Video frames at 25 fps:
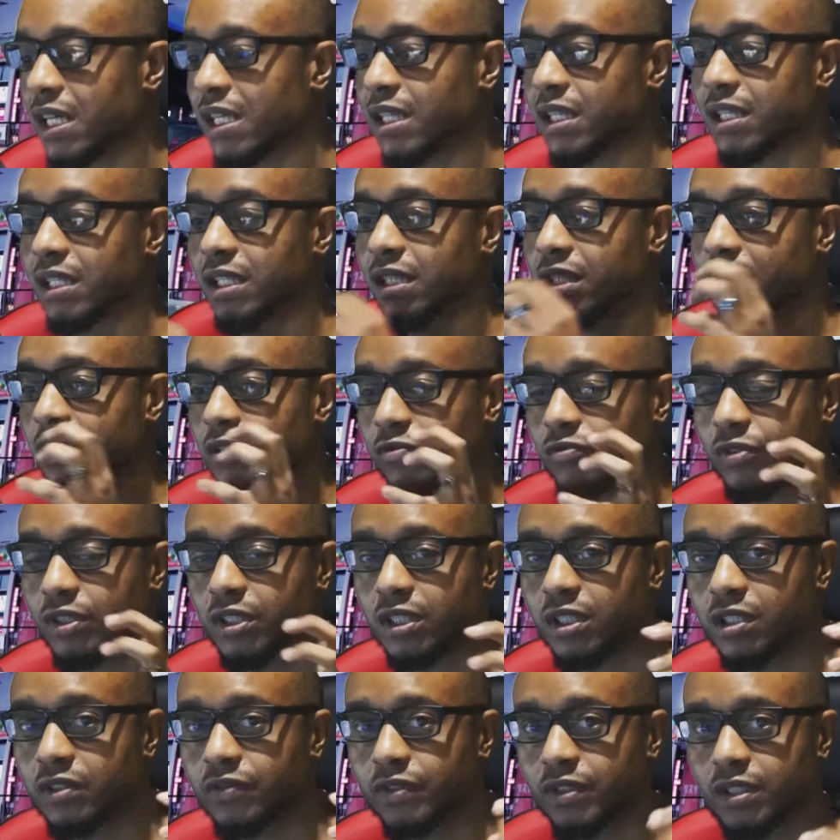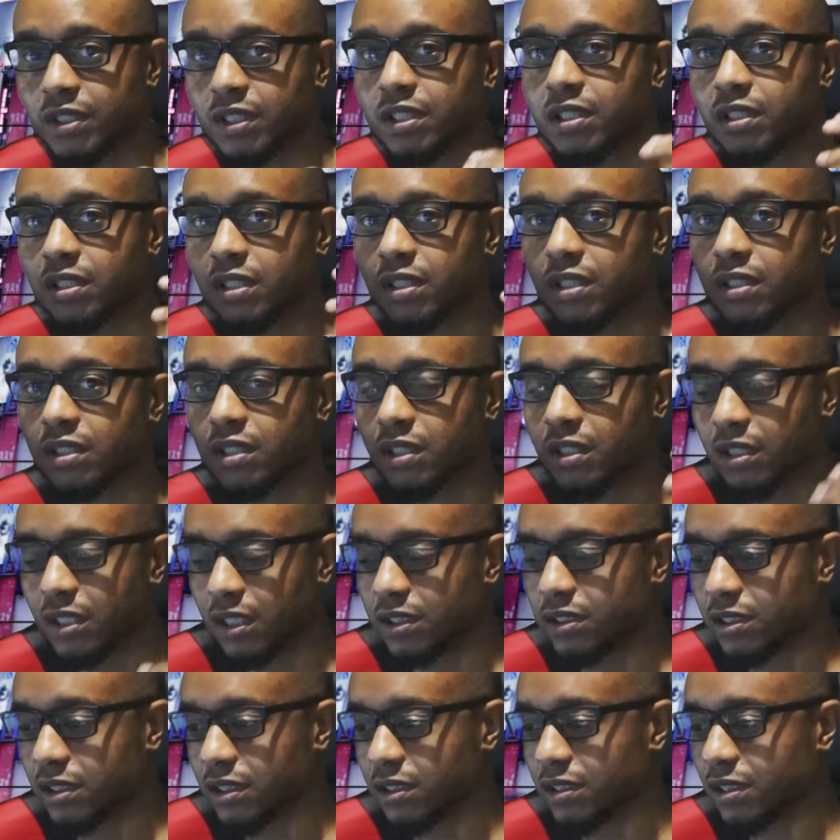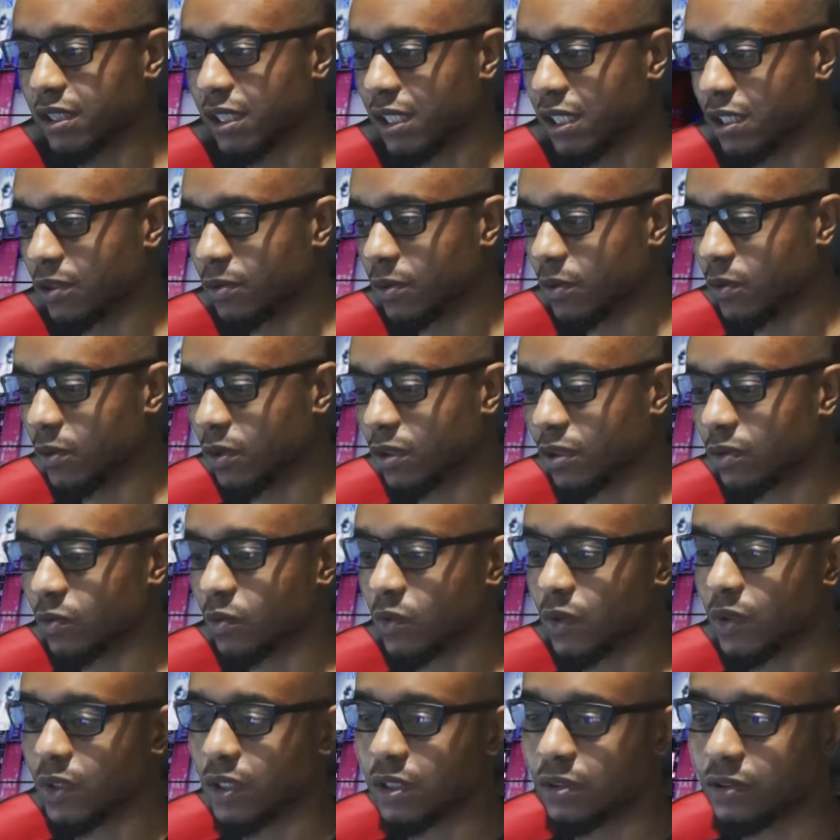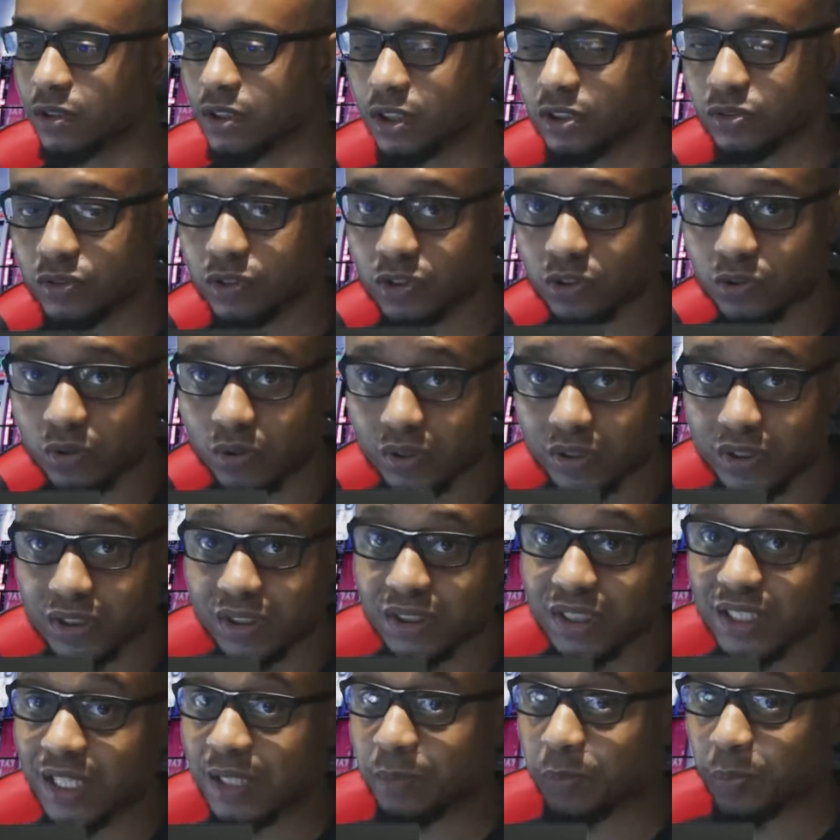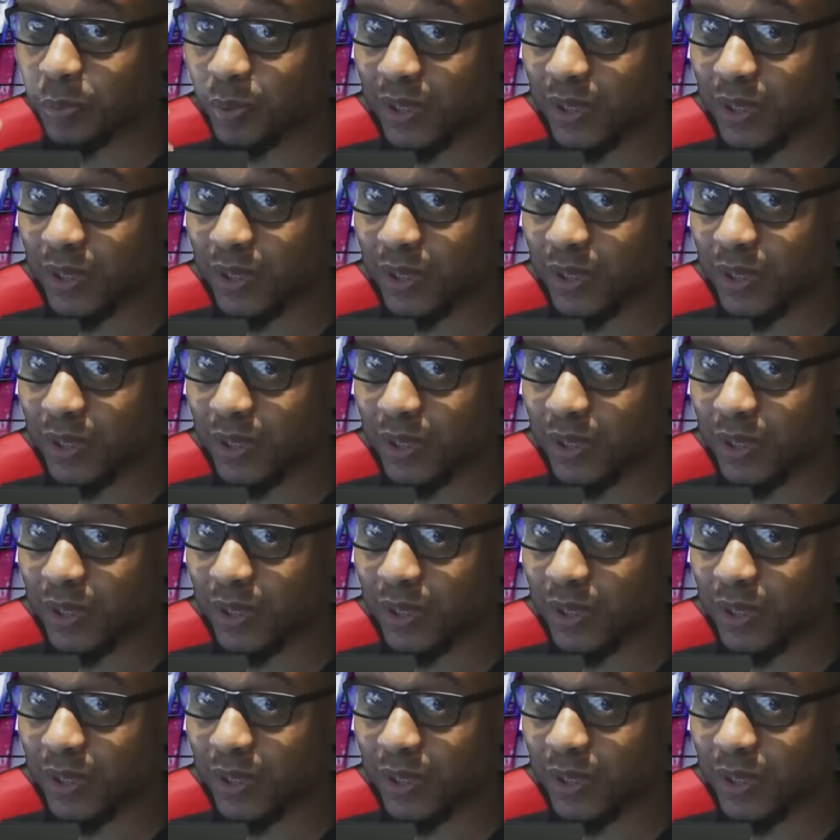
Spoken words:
I think really getting down with one of these resources and